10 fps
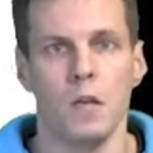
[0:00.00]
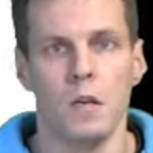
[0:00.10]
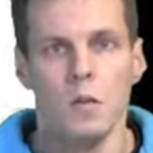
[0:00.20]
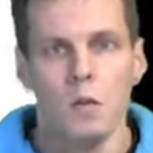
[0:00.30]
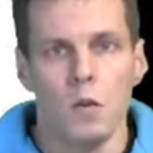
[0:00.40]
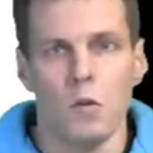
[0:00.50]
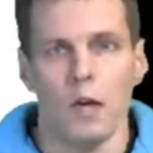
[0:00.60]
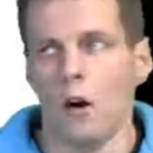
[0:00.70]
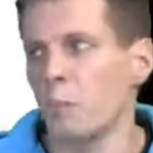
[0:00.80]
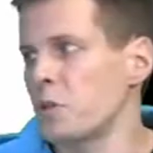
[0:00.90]
So the
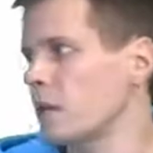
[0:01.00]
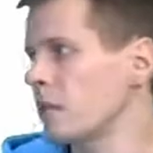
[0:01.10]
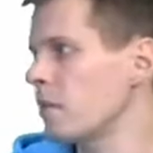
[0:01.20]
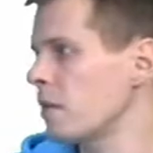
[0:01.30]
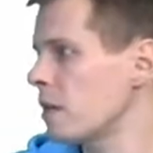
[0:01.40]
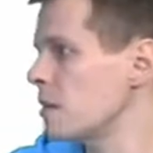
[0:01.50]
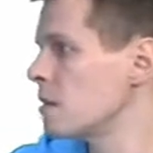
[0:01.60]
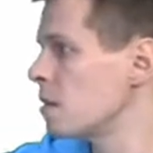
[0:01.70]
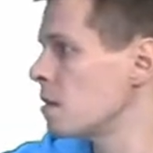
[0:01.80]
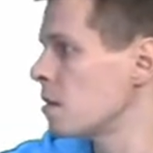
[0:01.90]
objective
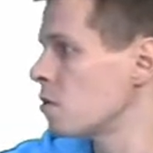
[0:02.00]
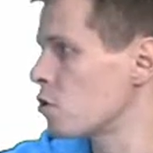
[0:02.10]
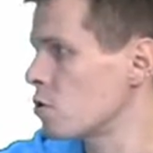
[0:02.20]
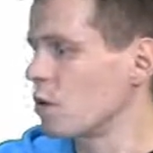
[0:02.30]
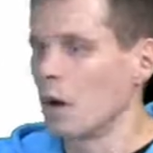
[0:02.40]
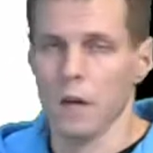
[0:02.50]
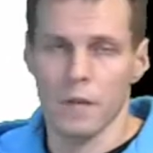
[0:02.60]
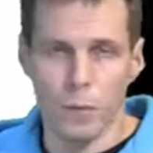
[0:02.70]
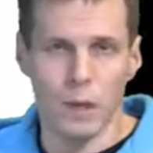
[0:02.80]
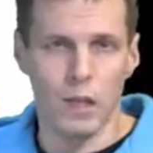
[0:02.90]
is to,
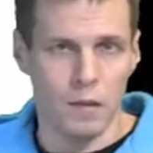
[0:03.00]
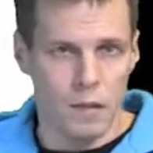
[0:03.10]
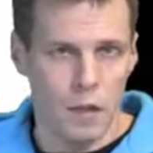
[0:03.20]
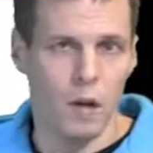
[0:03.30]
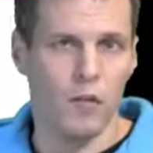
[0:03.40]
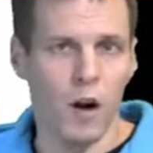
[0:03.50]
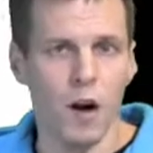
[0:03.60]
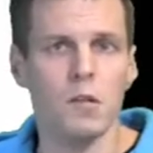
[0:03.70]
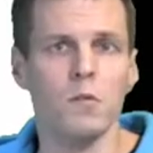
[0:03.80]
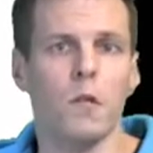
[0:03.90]
with this kind of
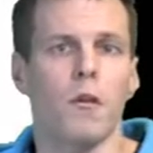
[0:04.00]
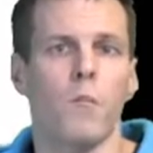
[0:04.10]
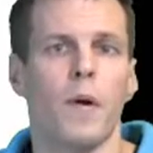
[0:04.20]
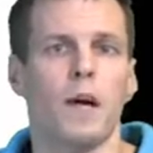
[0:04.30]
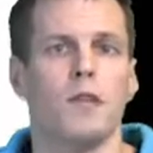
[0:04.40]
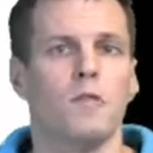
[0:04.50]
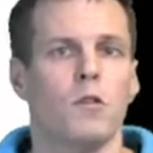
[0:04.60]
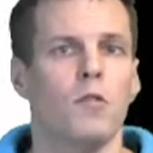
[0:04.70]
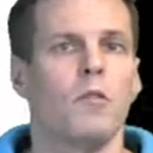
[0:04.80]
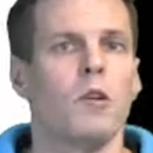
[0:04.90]
R-square comparison,